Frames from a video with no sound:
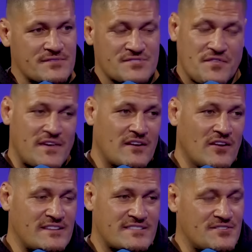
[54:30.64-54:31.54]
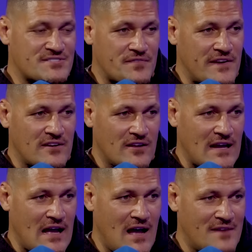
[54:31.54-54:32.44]
He's defending like, you said, he's defending
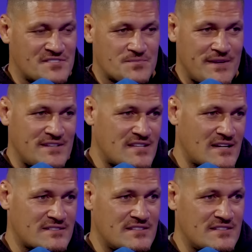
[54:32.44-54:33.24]
like a half, just being tucked